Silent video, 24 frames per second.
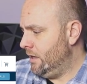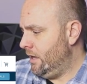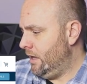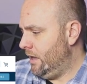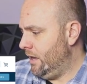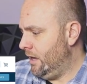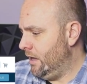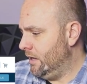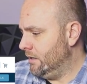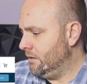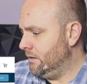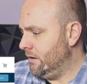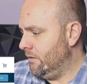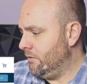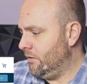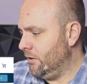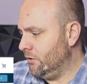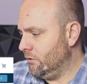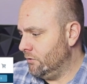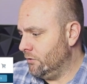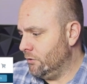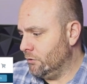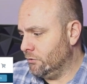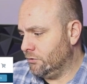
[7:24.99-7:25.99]
and
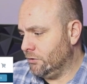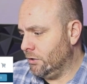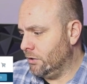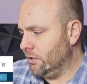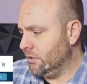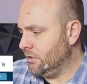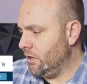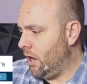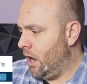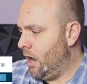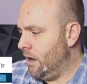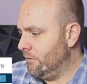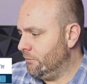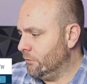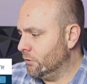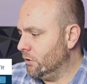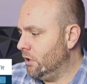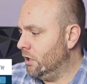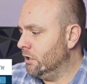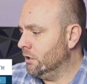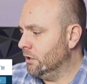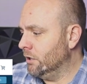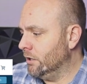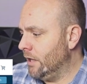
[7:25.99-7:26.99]
they, they're starting to
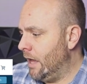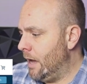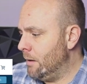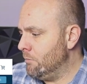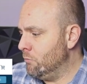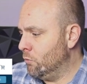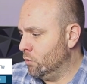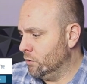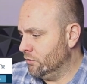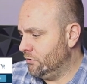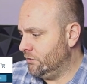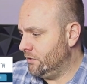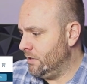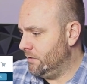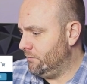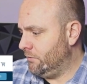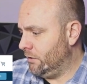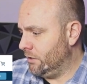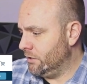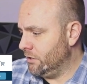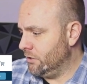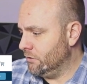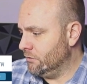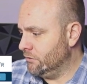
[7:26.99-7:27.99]
offer a lot more
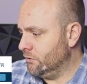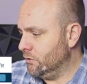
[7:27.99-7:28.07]
stuff on here.